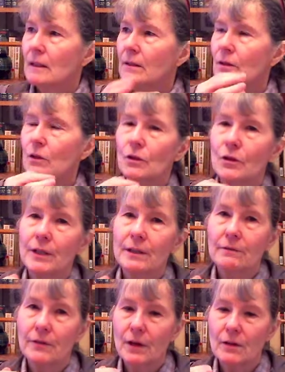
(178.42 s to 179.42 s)
The Lord
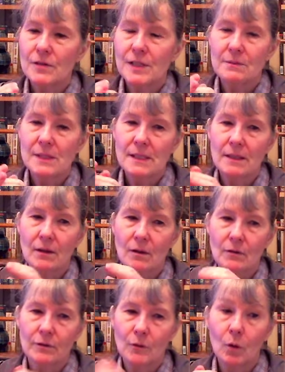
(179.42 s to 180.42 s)
involves
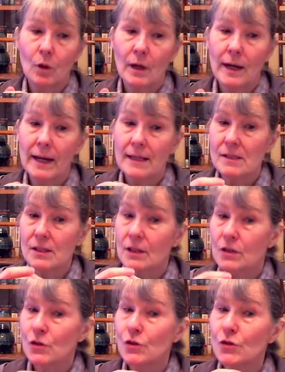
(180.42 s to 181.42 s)
himself or has
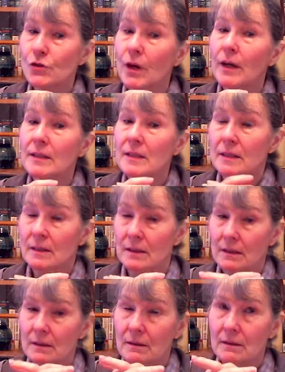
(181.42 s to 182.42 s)
constructed
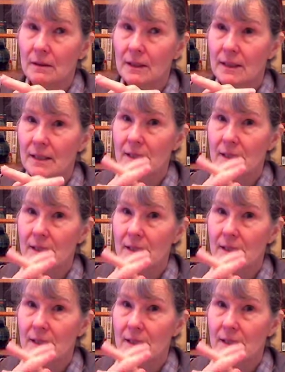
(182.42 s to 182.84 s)
in